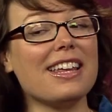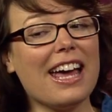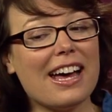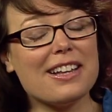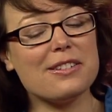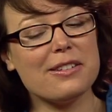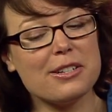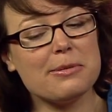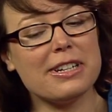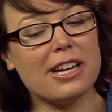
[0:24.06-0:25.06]
yeah so
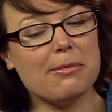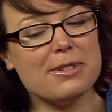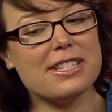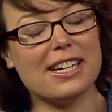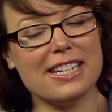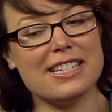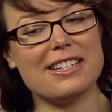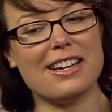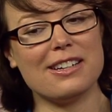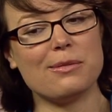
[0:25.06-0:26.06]
there's been a couple studies
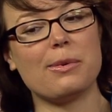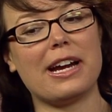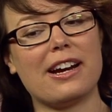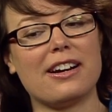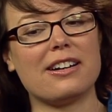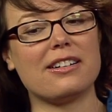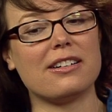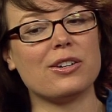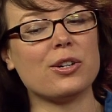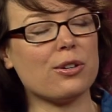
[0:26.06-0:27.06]
done where
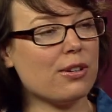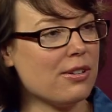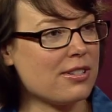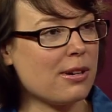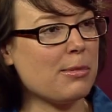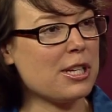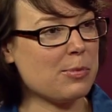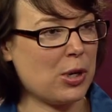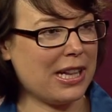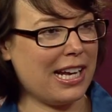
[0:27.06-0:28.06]
girls are
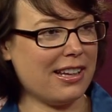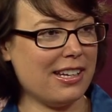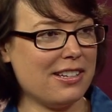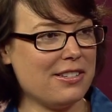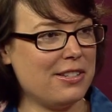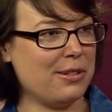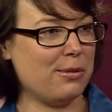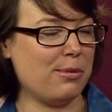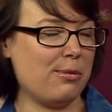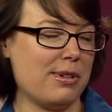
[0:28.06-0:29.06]
much more likely to
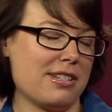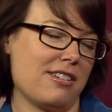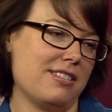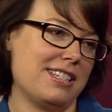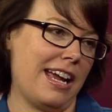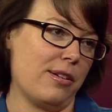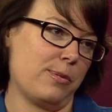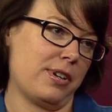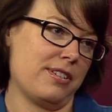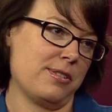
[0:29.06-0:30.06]
do what's called
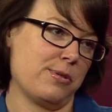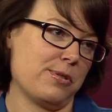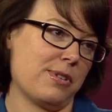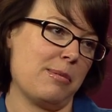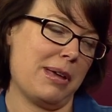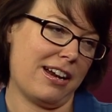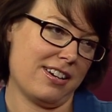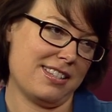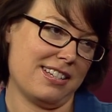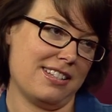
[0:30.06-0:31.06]
downward social
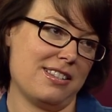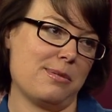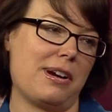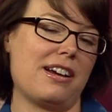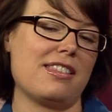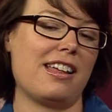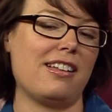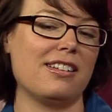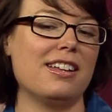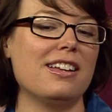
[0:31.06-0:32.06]
comparisons where
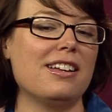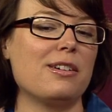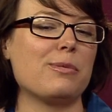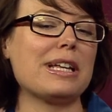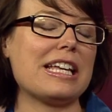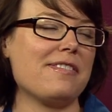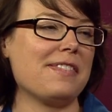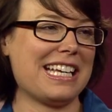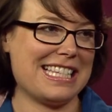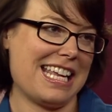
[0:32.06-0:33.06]
they'll really
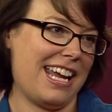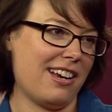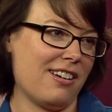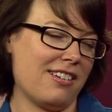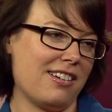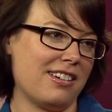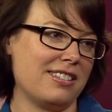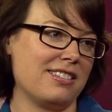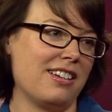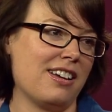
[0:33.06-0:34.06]
fixate
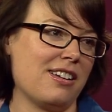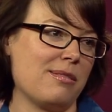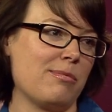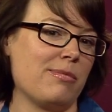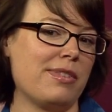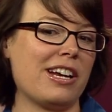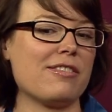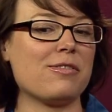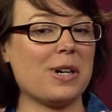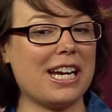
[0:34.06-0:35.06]
on um,
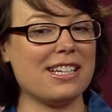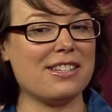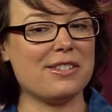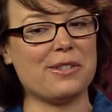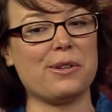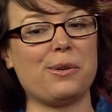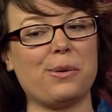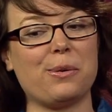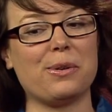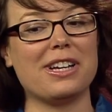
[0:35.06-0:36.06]
their friends
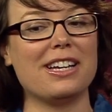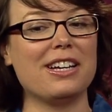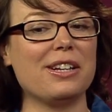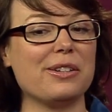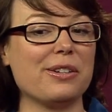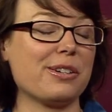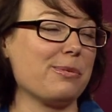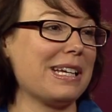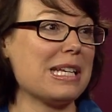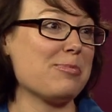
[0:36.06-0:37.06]
who
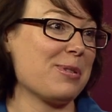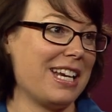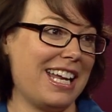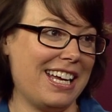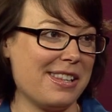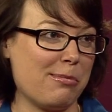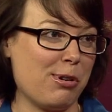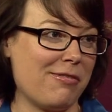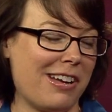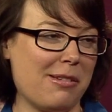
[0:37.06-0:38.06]
look really pretty in their
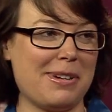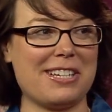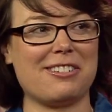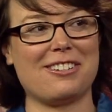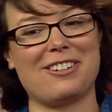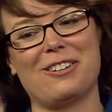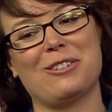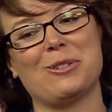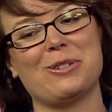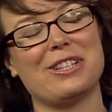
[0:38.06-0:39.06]
profile picture
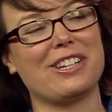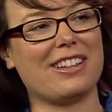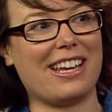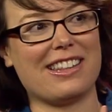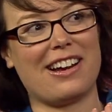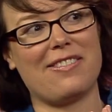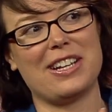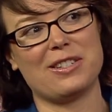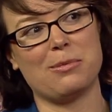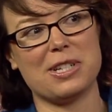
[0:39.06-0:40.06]
or who look like they're
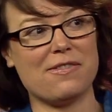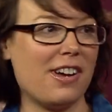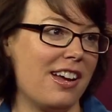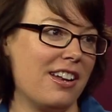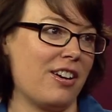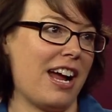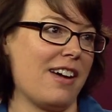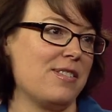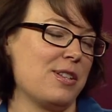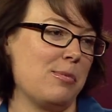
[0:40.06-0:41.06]
having so much fun or
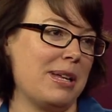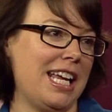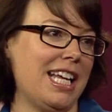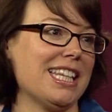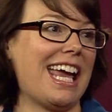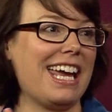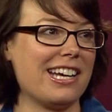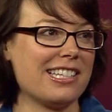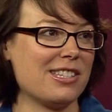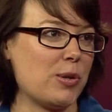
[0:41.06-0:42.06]
have so many
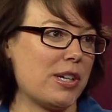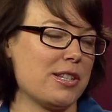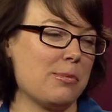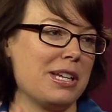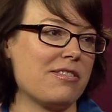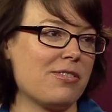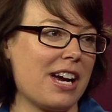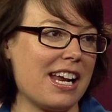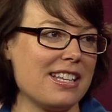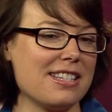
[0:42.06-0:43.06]
likes or so many
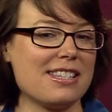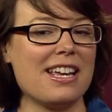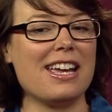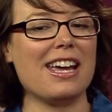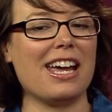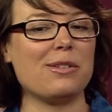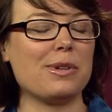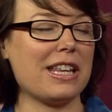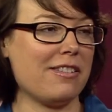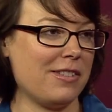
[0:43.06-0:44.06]
friends and
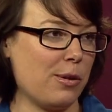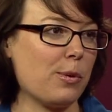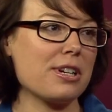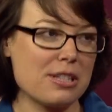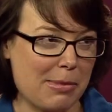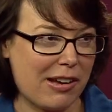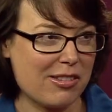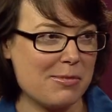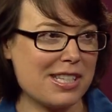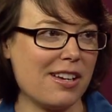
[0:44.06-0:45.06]
really feel worse
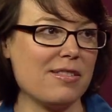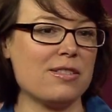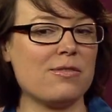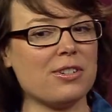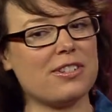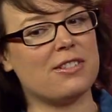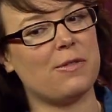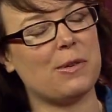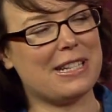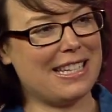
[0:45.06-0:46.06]
about themselves versus
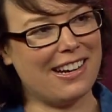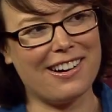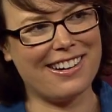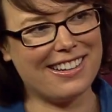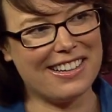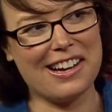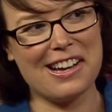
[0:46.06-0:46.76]
focusing on